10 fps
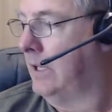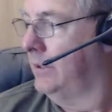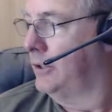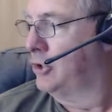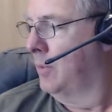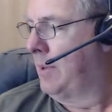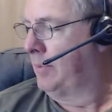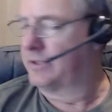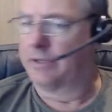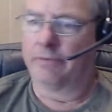just know what
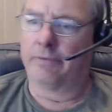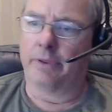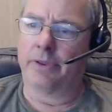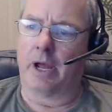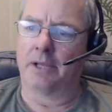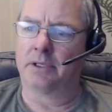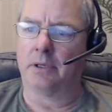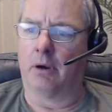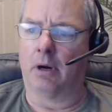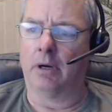people's thoughts
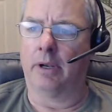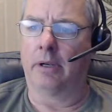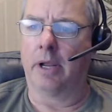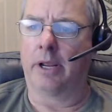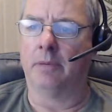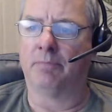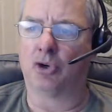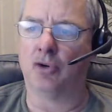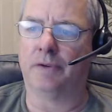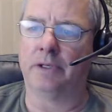are, and I can
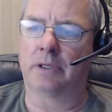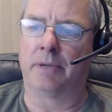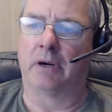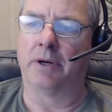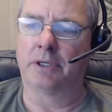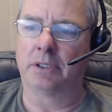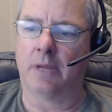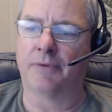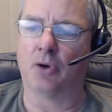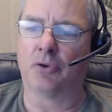improve it in some areas because I'll have
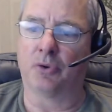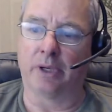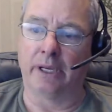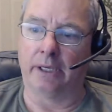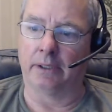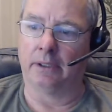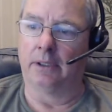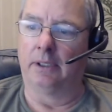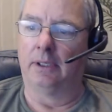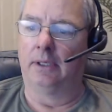to go through it again.
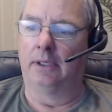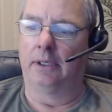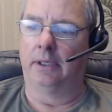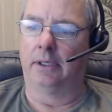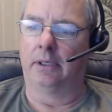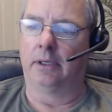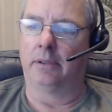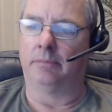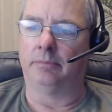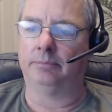And
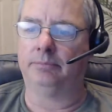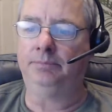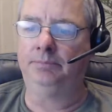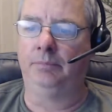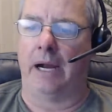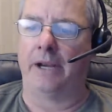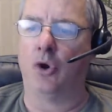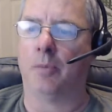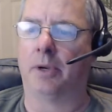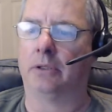I know
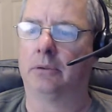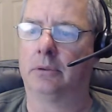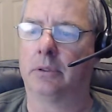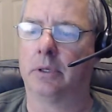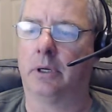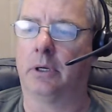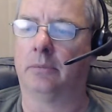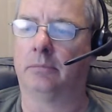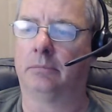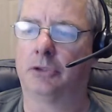I'm going
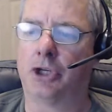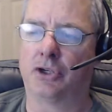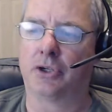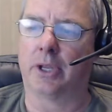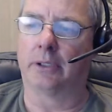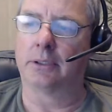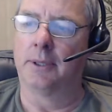to change things.